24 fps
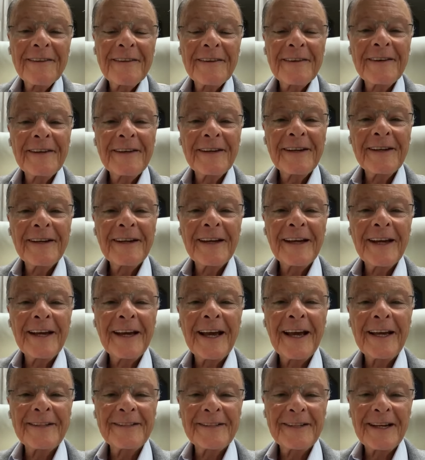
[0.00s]
So
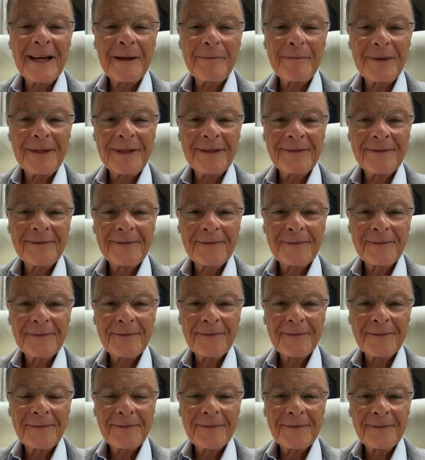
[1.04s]
only you
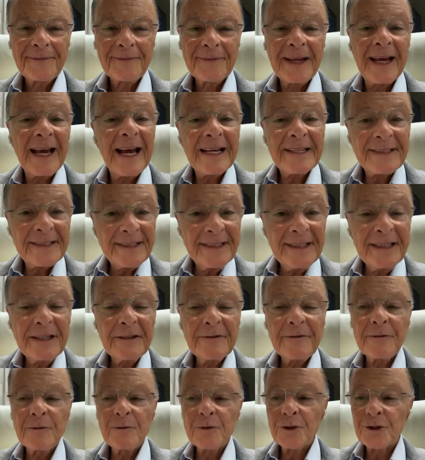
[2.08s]
will receive the
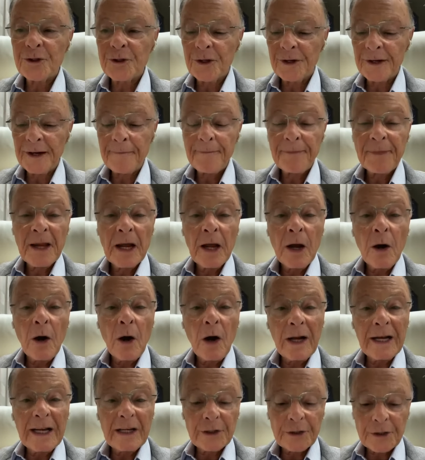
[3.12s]
blessing. That's how
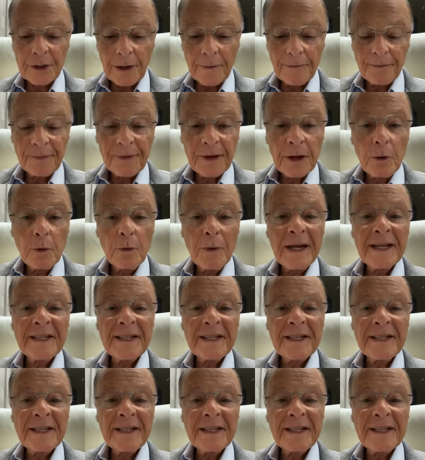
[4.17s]
it works.